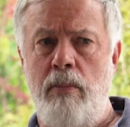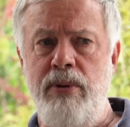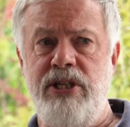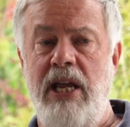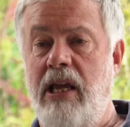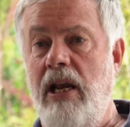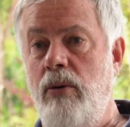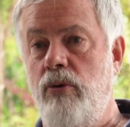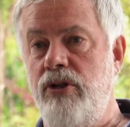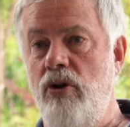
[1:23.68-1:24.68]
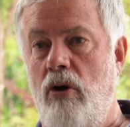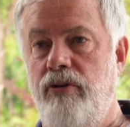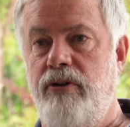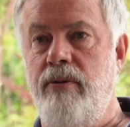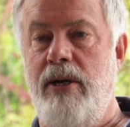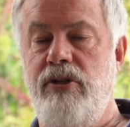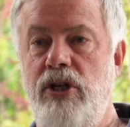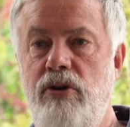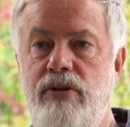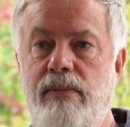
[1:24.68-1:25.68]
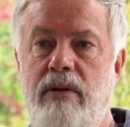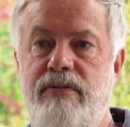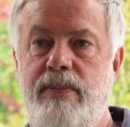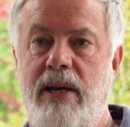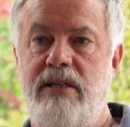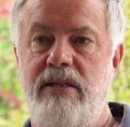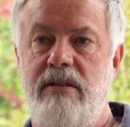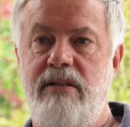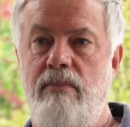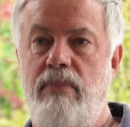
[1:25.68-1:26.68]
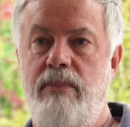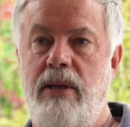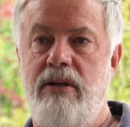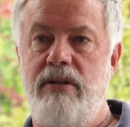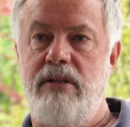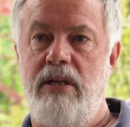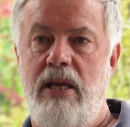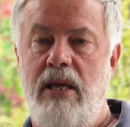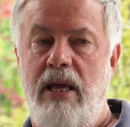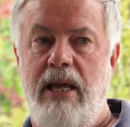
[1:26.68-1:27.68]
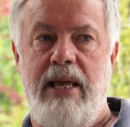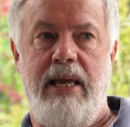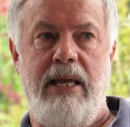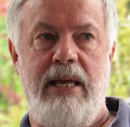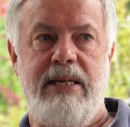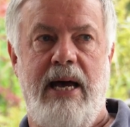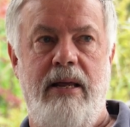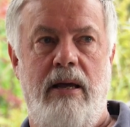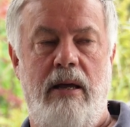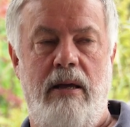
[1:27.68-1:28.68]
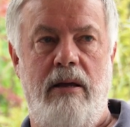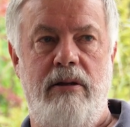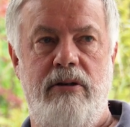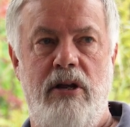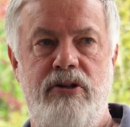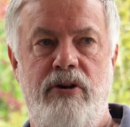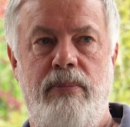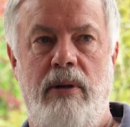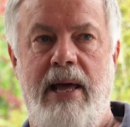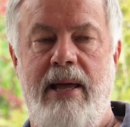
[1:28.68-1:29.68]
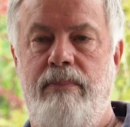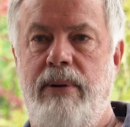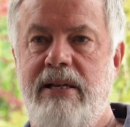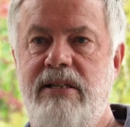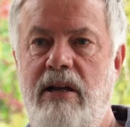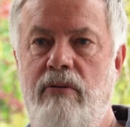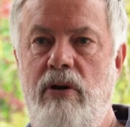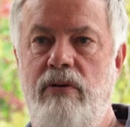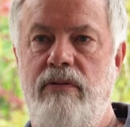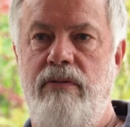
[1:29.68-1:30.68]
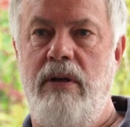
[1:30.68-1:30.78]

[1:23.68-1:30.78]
particularly was not the most usable of spaces, simply because it had a triple layer plastic roof,